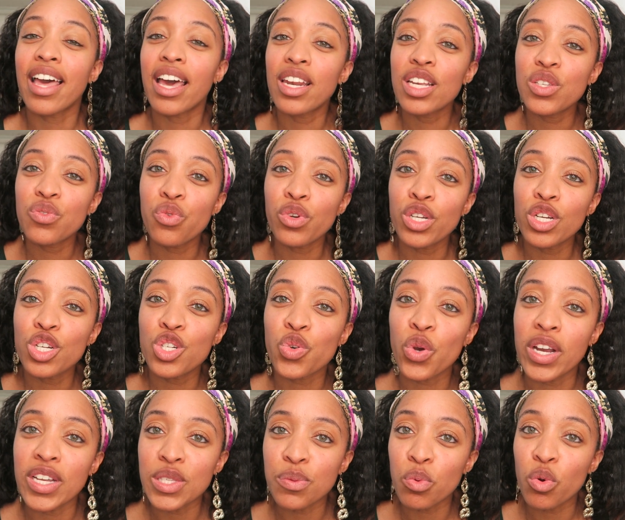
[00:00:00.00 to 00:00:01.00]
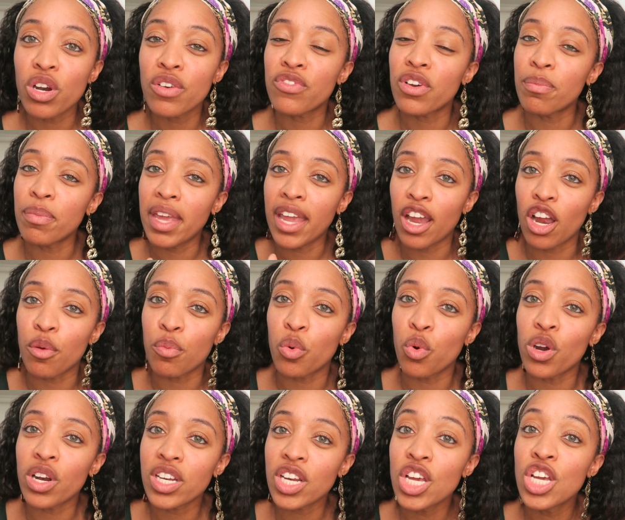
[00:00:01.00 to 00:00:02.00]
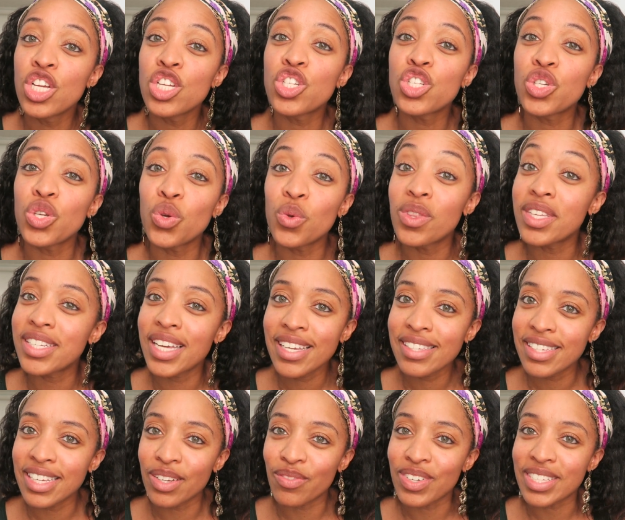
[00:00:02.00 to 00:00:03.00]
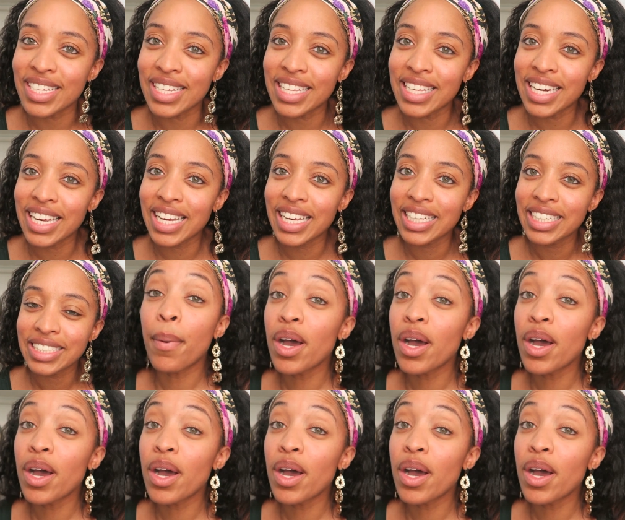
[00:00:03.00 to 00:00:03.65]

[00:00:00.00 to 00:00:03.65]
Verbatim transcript: That is for your transport from the airport to the testing facility.